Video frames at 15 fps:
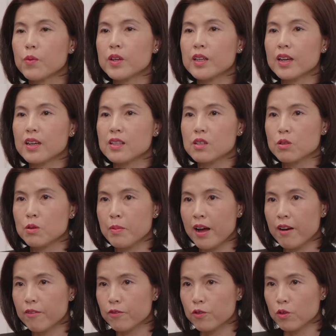When you get to
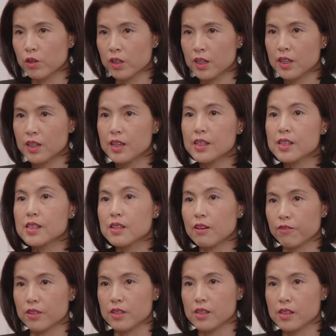about 40, it
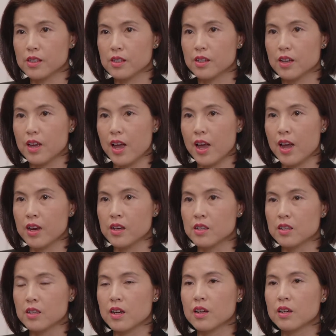stiffens.
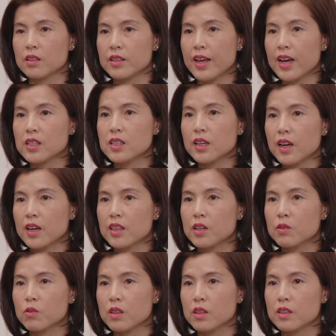And uh, that
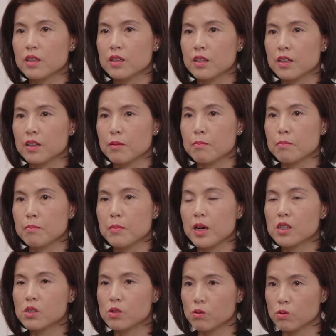together with the
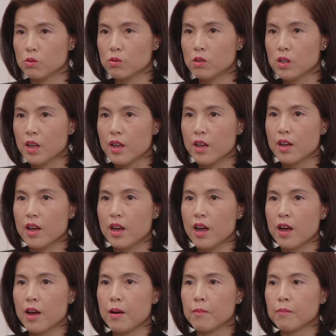muscle
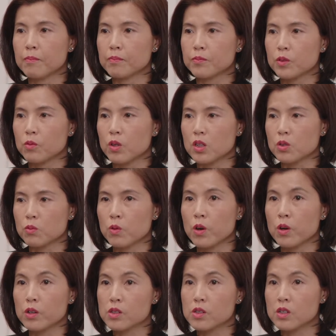um, which
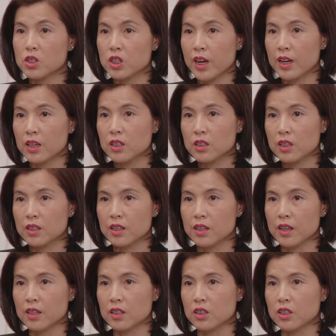works to change the
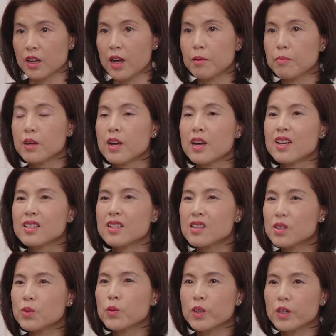lens shape,
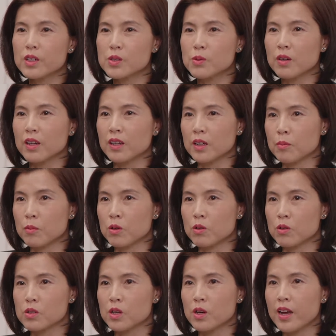doesn't work as well
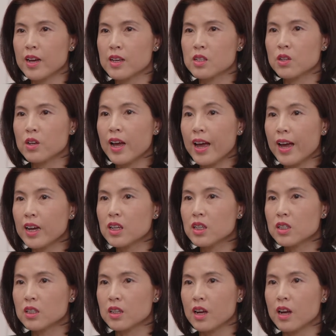anymore. So as you
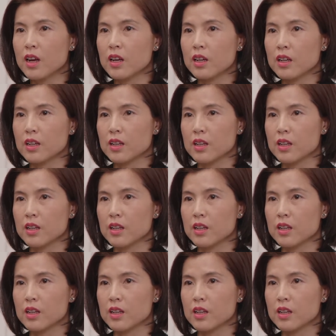age, uh,